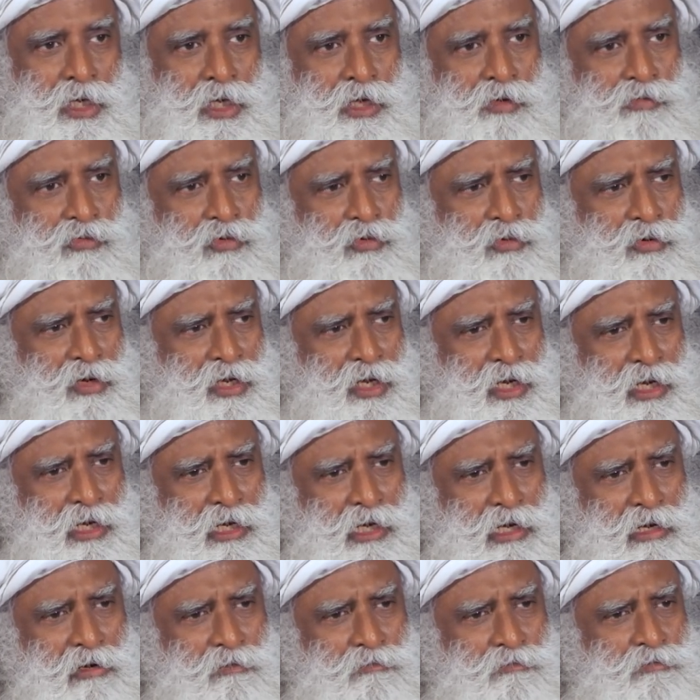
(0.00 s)
If you create
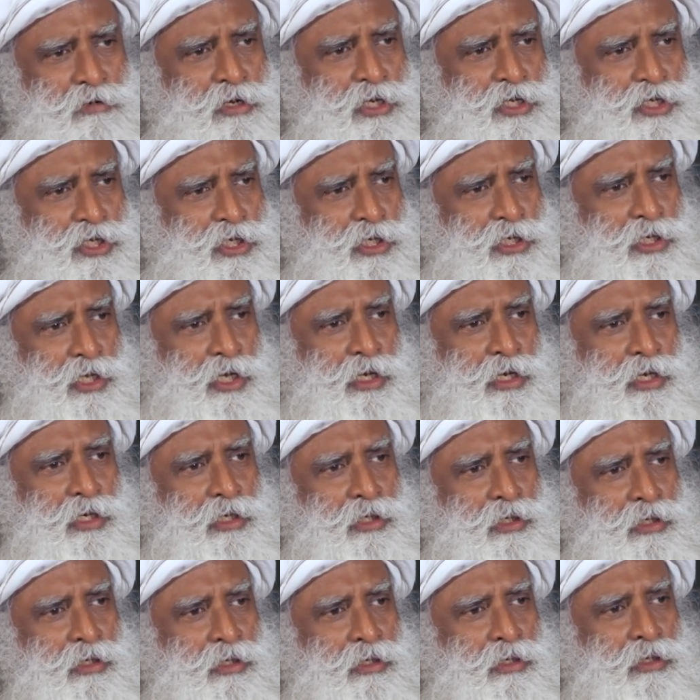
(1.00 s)
little friction
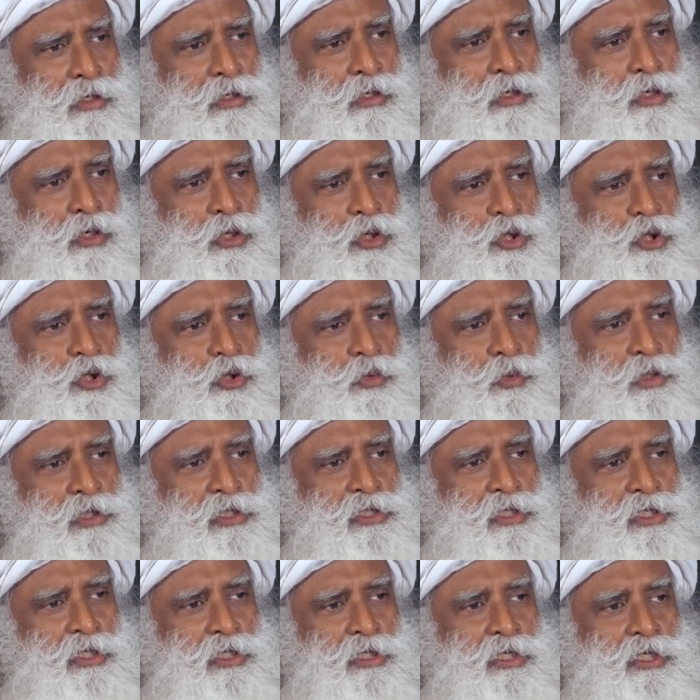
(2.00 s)
here, you will
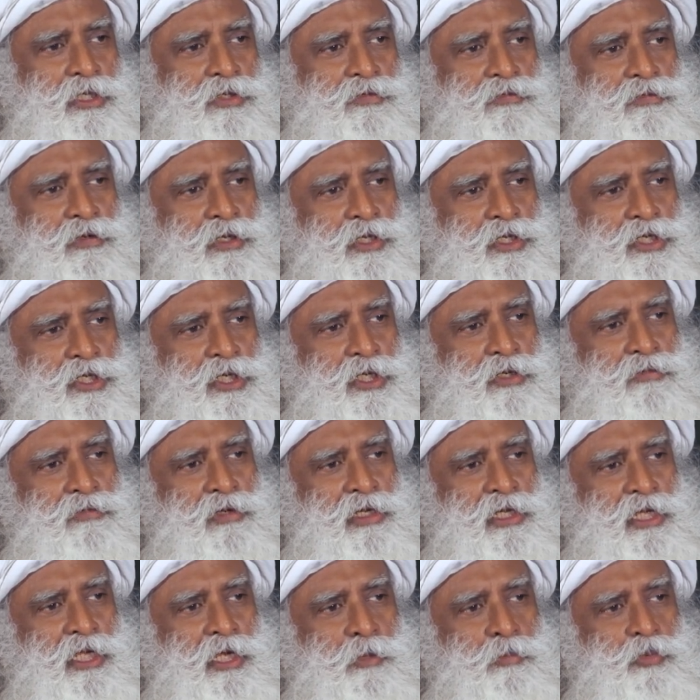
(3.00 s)
see this friction
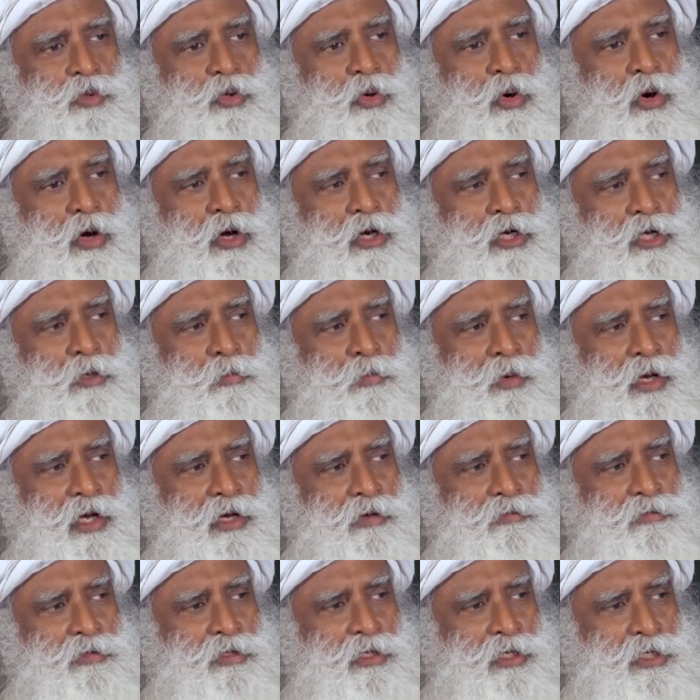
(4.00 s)
will keep you
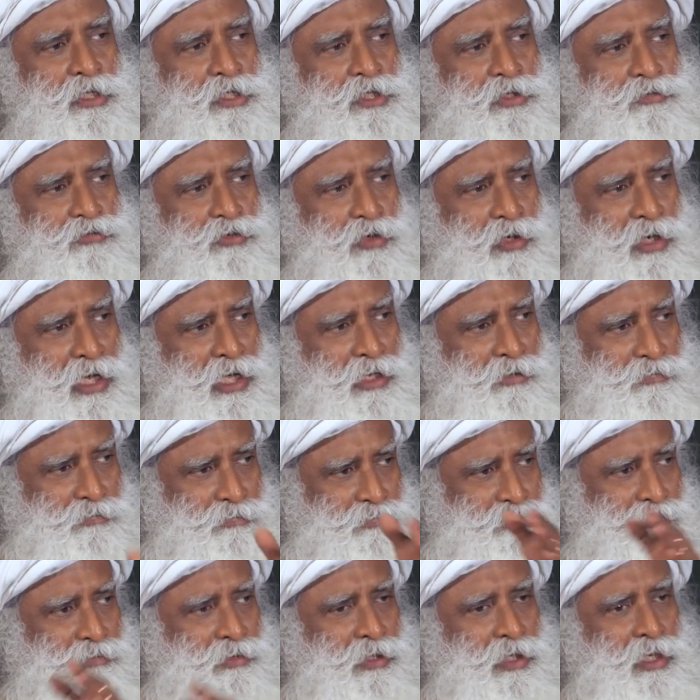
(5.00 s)
occupied for the rest of your life.
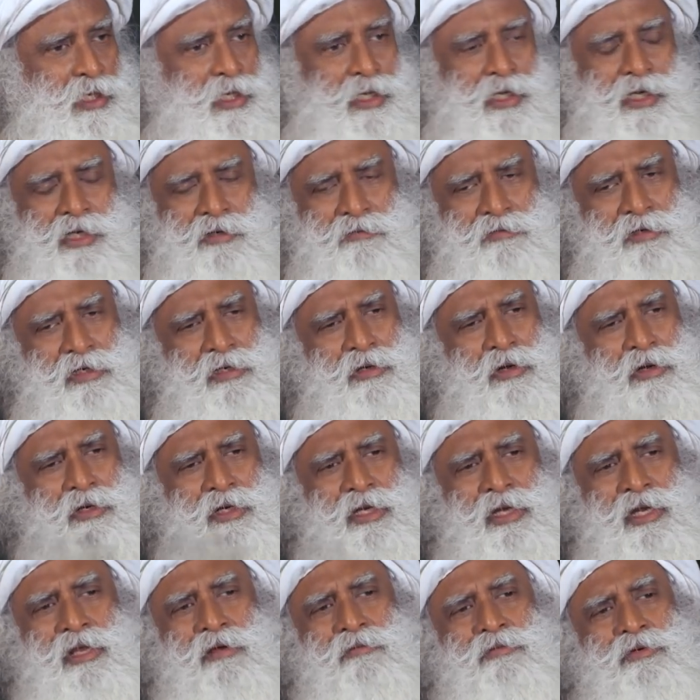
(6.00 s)
It will not
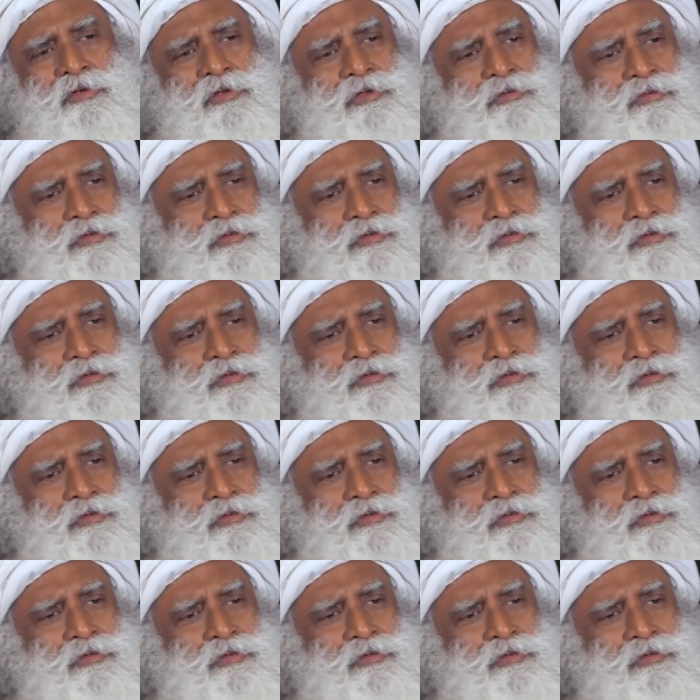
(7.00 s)
allow you to